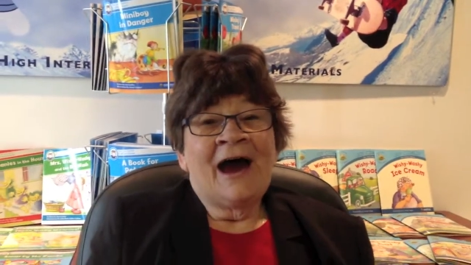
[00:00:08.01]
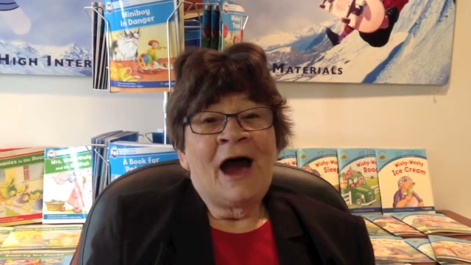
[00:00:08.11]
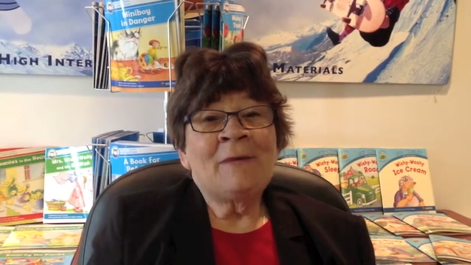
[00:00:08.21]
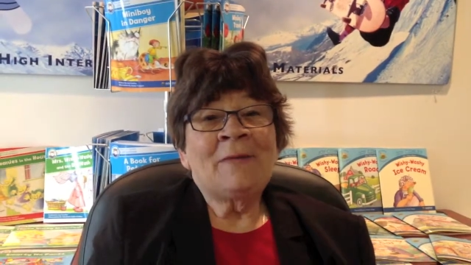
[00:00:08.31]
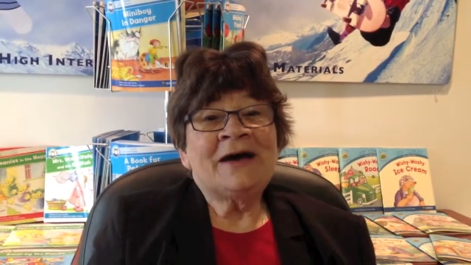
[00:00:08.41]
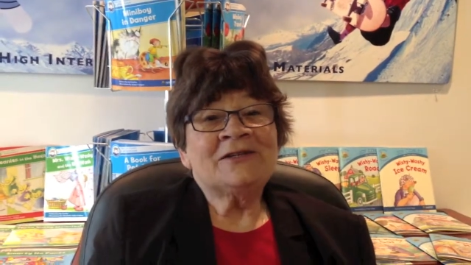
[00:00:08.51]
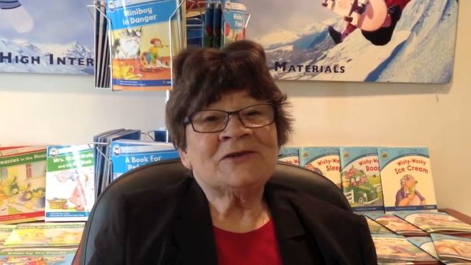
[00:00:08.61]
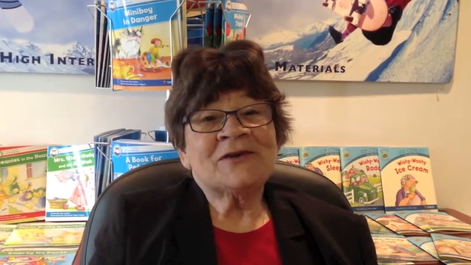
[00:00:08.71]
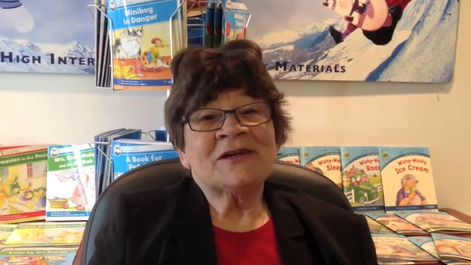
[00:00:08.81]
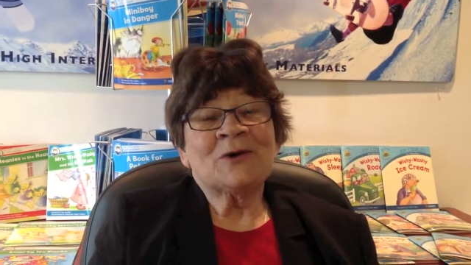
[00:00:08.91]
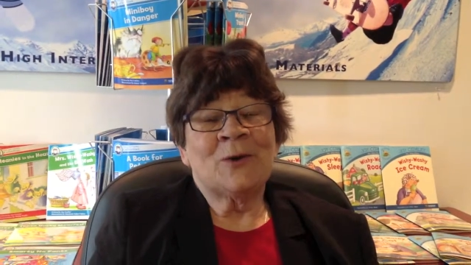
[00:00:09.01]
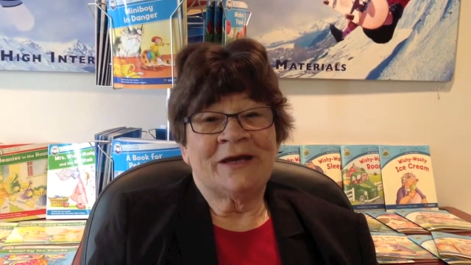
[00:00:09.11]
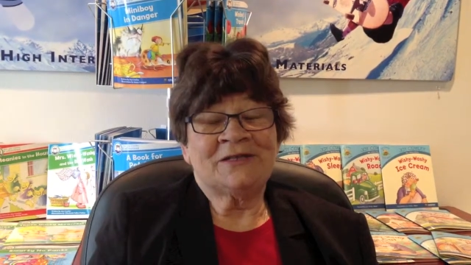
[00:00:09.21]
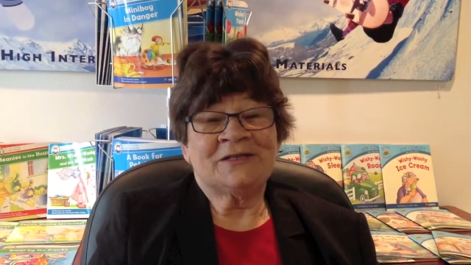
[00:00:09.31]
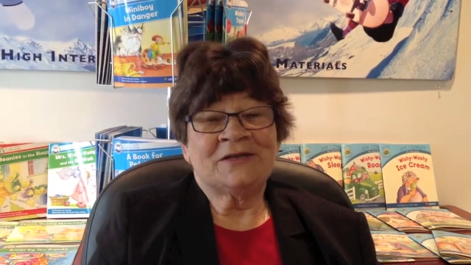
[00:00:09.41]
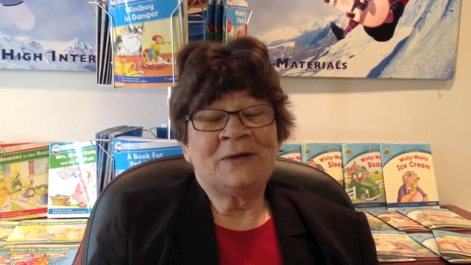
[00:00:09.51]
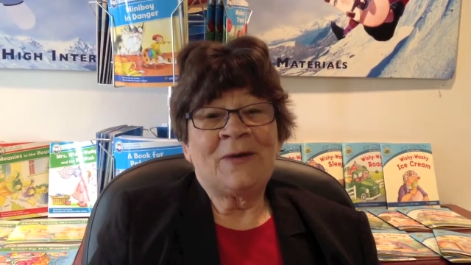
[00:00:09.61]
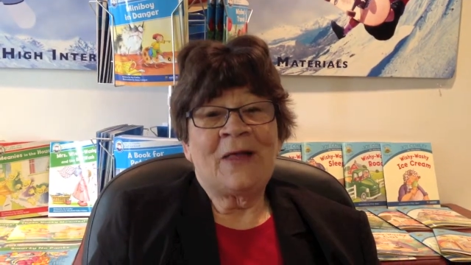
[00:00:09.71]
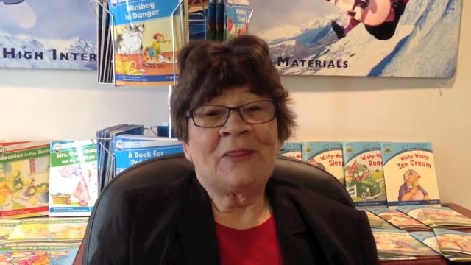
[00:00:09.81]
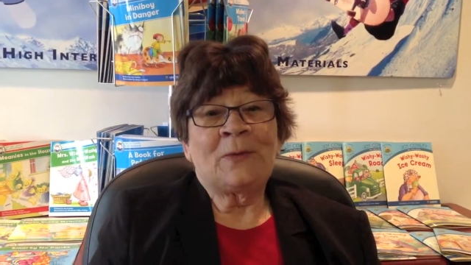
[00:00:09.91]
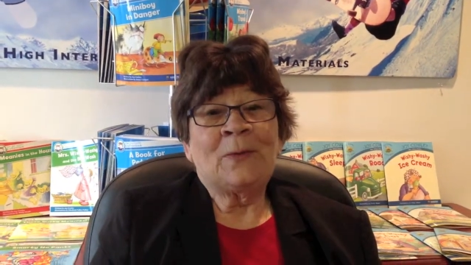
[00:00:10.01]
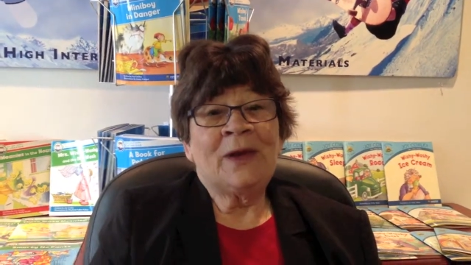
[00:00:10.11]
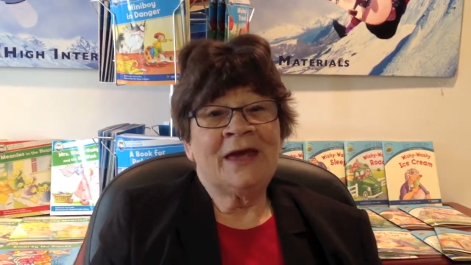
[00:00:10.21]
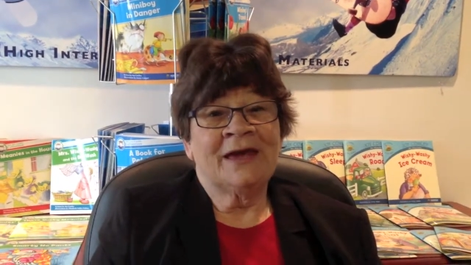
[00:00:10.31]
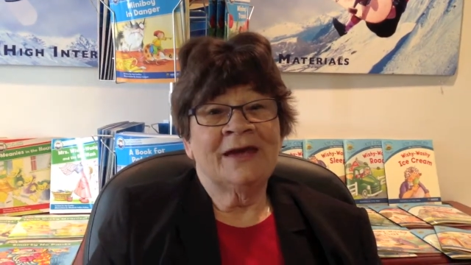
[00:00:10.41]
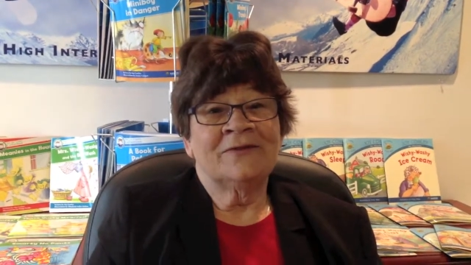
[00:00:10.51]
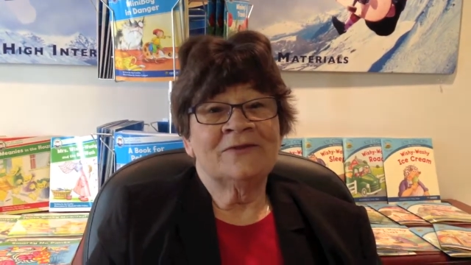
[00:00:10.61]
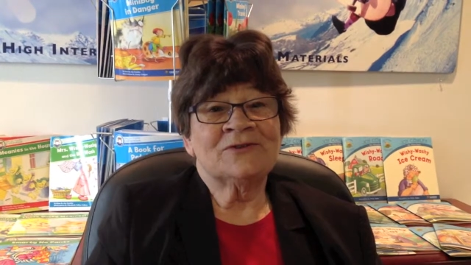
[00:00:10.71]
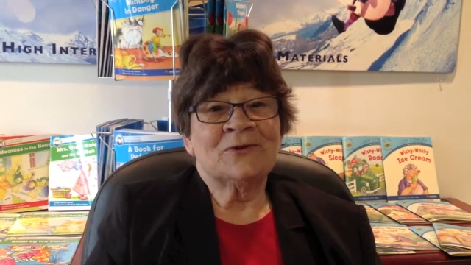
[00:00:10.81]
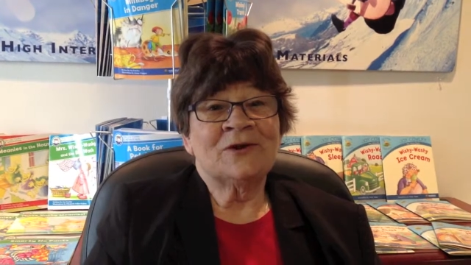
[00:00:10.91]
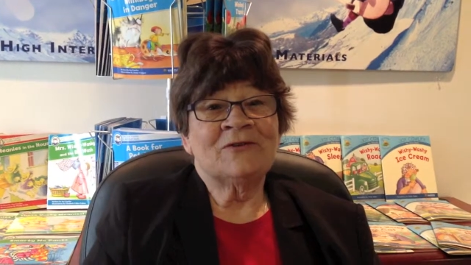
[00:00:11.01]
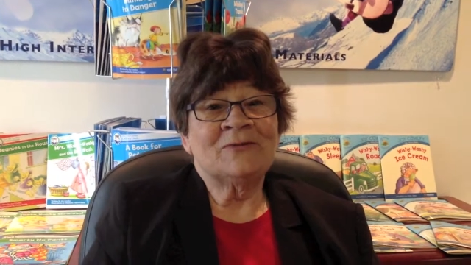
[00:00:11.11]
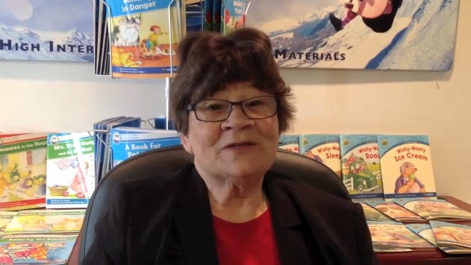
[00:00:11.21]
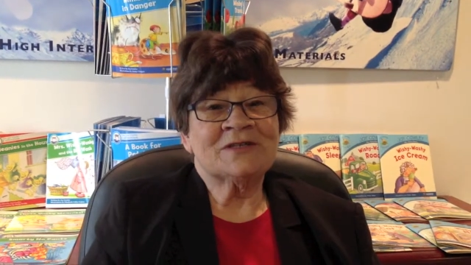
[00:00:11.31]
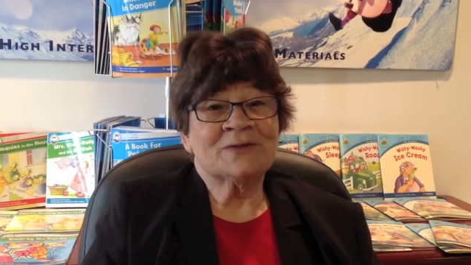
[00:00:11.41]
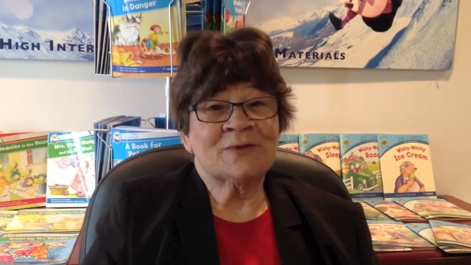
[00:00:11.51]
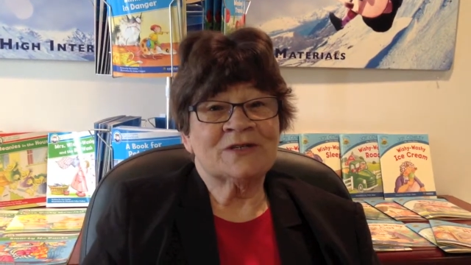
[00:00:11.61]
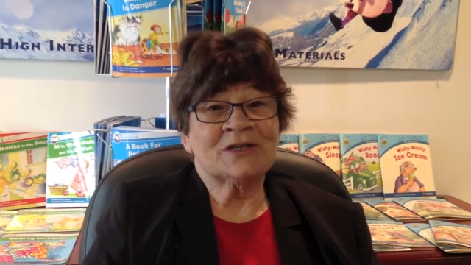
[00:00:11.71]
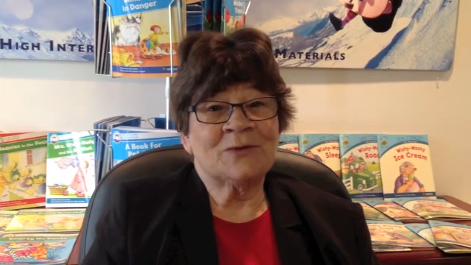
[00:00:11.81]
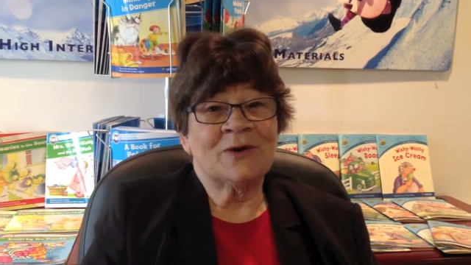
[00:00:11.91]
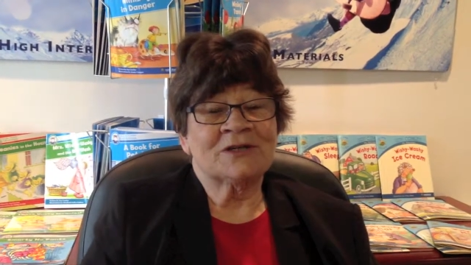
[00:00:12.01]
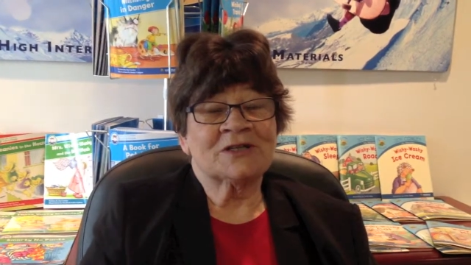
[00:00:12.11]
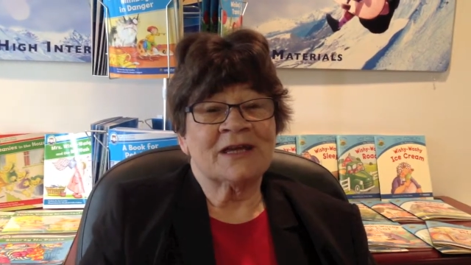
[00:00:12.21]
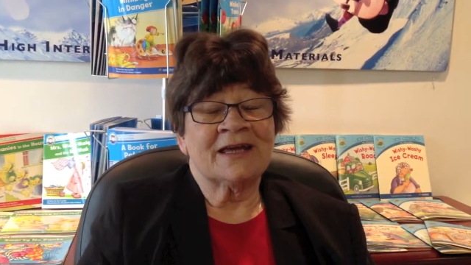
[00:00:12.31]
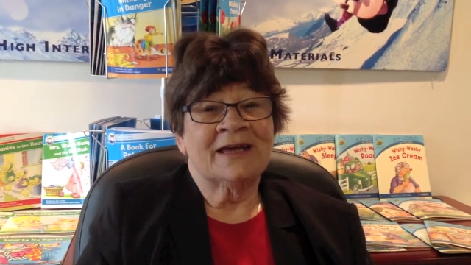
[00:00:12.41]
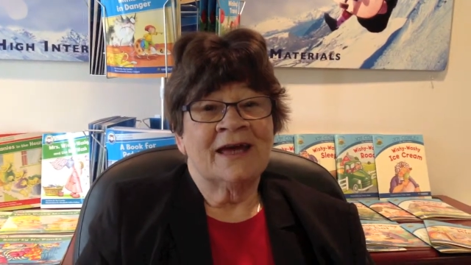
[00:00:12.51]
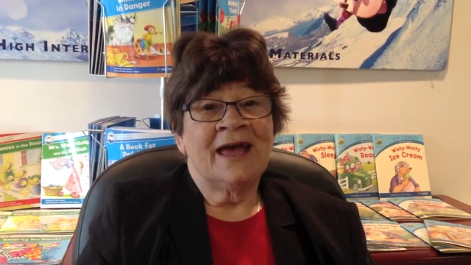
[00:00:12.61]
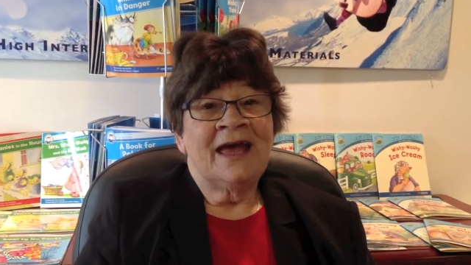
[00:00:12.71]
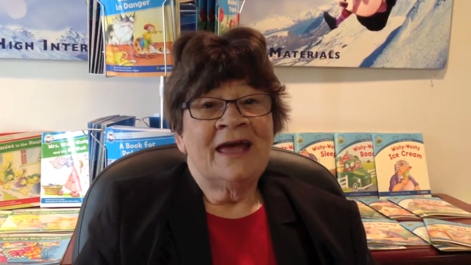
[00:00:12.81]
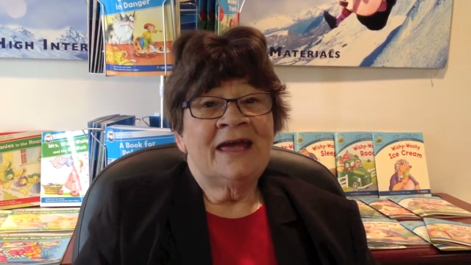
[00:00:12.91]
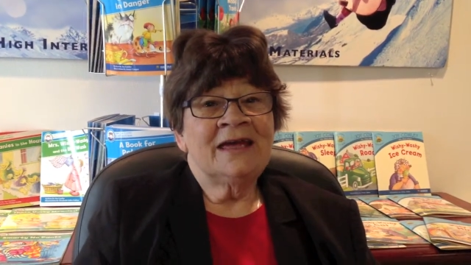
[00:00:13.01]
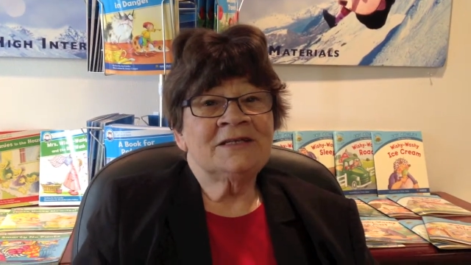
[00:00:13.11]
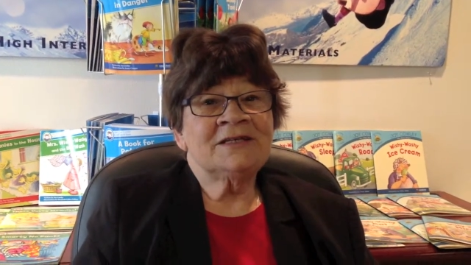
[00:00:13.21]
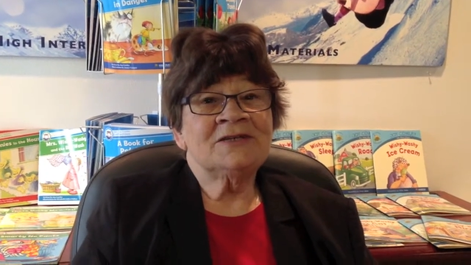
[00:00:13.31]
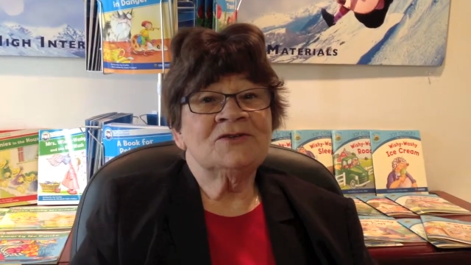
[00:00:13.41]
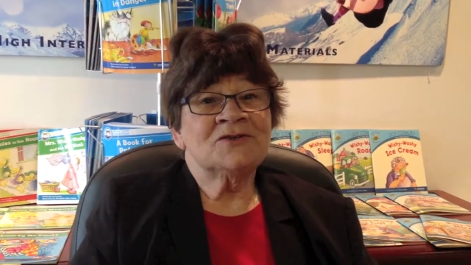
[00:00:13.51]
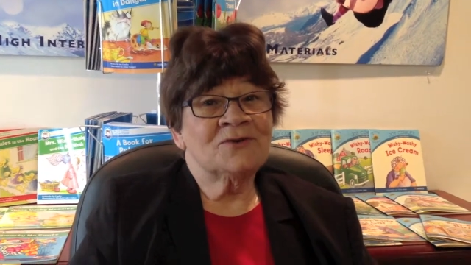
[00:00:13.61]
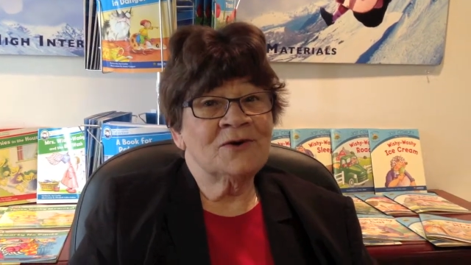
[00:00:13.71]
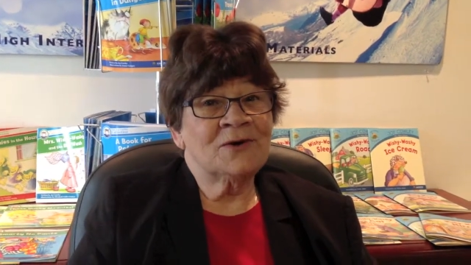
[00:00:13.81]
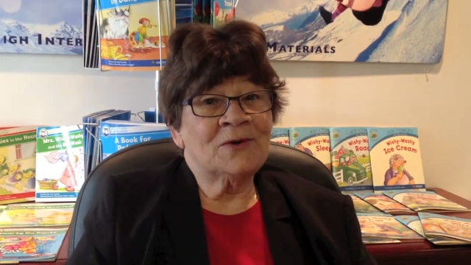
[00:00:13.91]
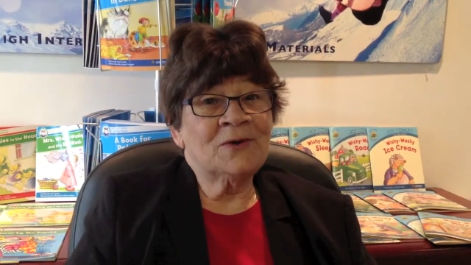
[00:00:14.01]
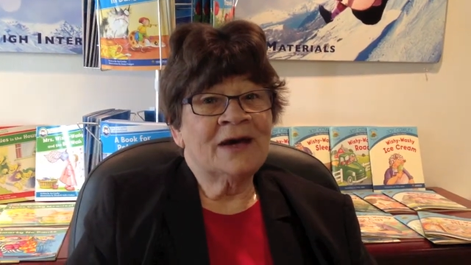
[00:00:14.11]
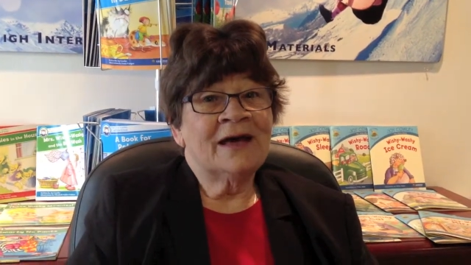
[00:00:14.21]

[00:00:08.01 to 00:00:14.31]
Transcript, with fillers: I'm answering a question about the pig in the story of Mrs. Wishy Washy. Is it true